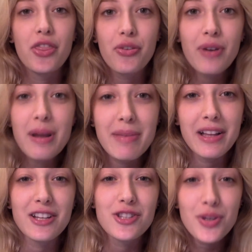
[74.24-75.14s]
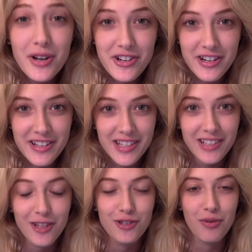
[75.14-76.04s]

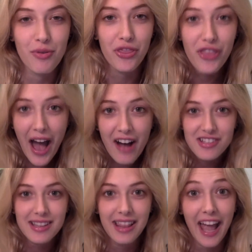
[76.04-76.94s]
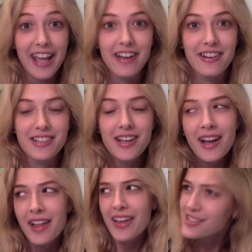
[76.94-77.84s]
3,262,000 light years.
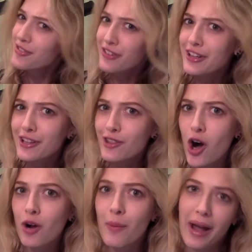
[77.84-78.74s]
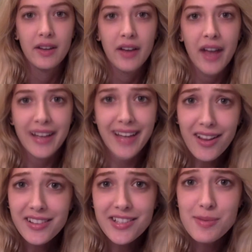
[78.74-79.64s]
That's a really long way.
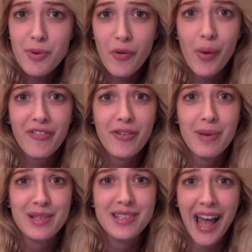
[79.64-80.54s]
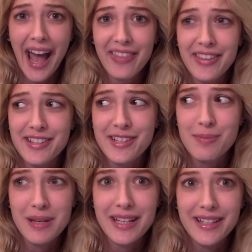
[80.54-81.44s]
Galaxies move away from us at this
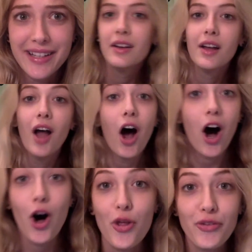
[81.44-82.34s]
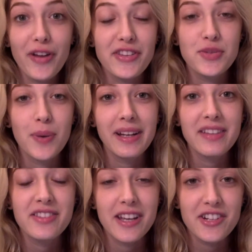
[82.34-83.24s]
speed. All throughout the
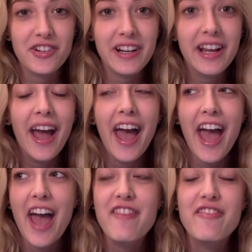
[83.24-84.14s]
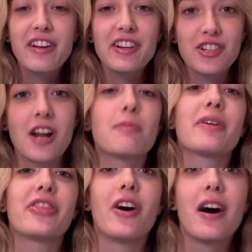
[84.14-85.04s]
20th century, every
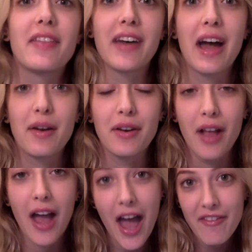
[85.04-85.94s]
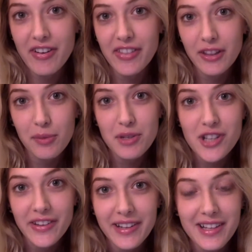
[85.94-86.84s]
astronomer thought that everything that we
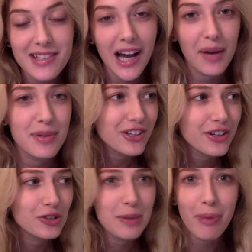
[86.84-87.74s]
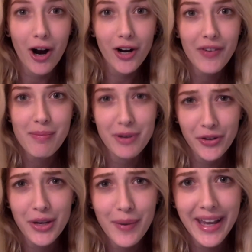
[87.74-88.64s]
saw in the night sky was only part of our
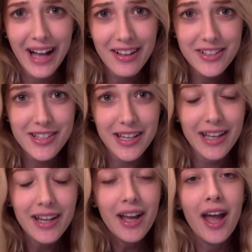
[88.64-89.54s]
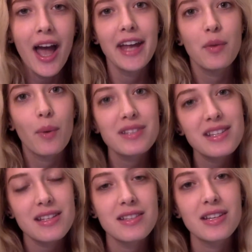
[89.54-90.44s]
Milky Way galaxy. And it
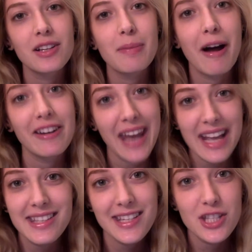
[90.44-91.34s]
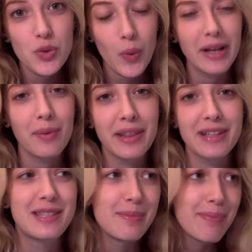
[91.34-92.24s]
wasn't until about 1920 when
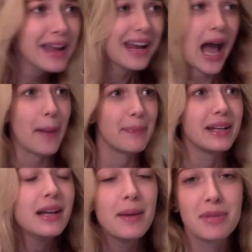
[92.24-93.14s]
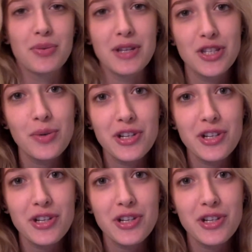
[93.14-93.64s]
the debate happened between two